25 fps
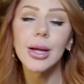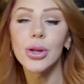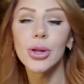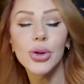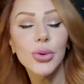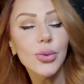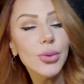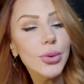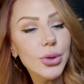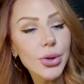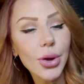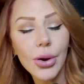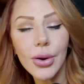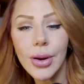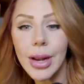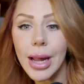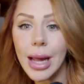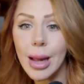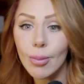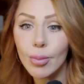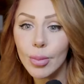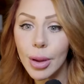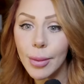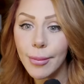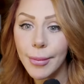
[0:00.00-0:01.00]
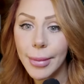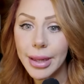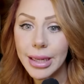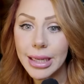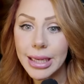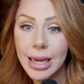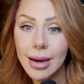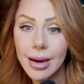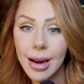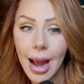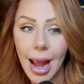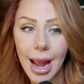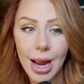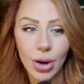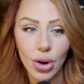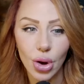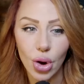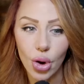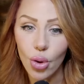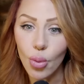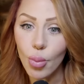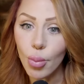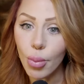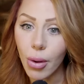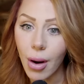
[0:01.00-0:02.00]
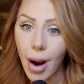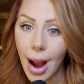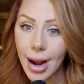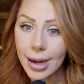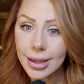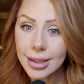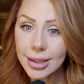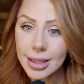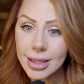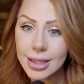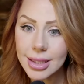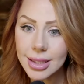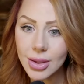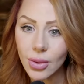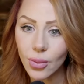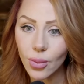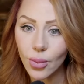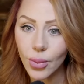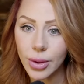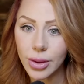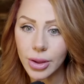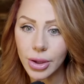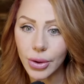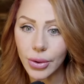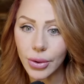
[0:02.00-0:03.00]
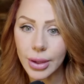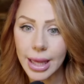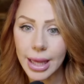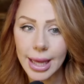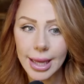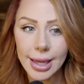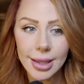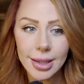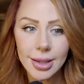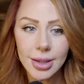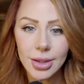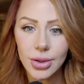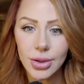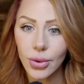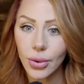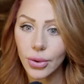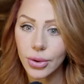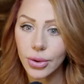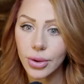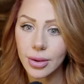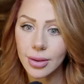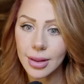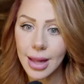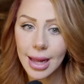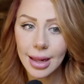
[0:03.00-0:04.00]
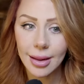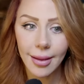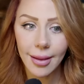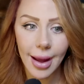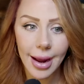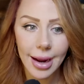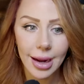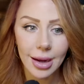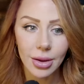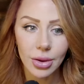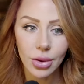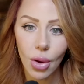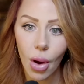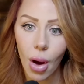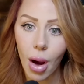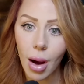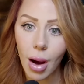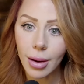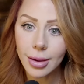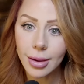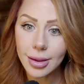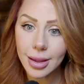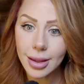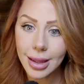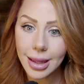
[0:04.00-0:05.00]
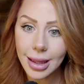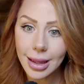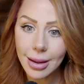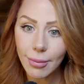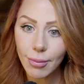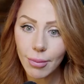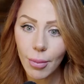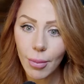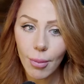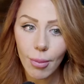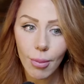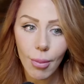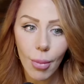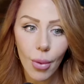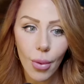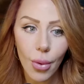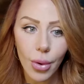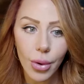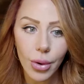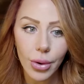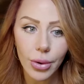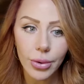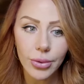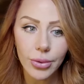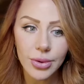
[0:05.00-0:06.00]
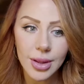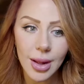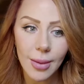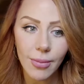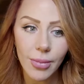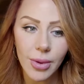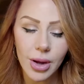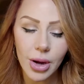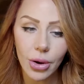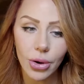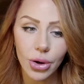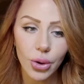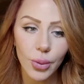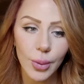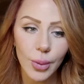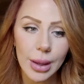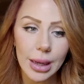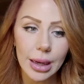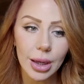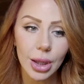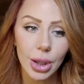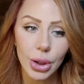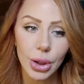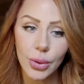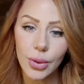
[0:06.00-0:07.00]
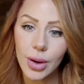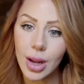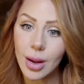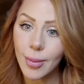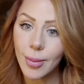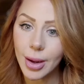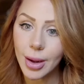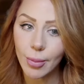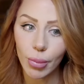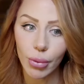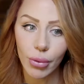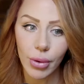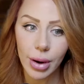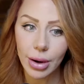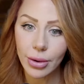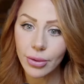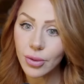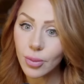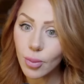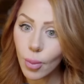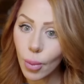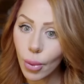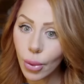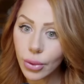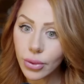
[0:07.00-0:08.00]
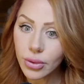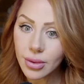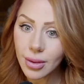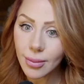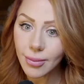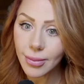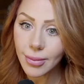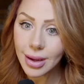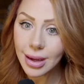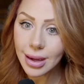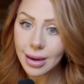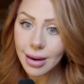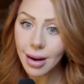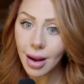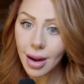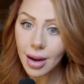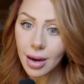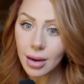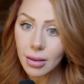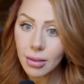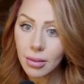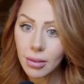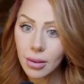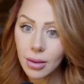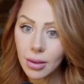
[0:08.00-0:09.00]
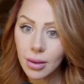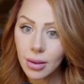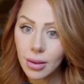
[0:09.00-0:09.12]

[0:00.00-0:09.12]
did you start implementing a new practice with your kids or did they like talk to him more or something or do we include him in prayers more or something at night